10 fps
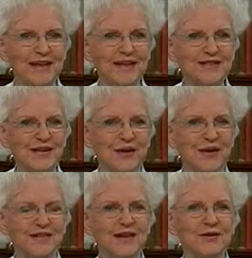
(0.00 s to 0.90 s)
So I
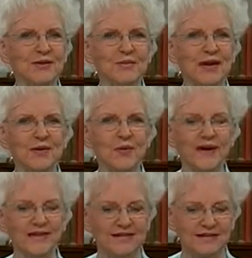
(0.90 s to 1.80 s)
think we better
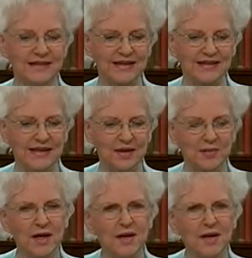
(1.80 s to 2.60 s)
wait till next time.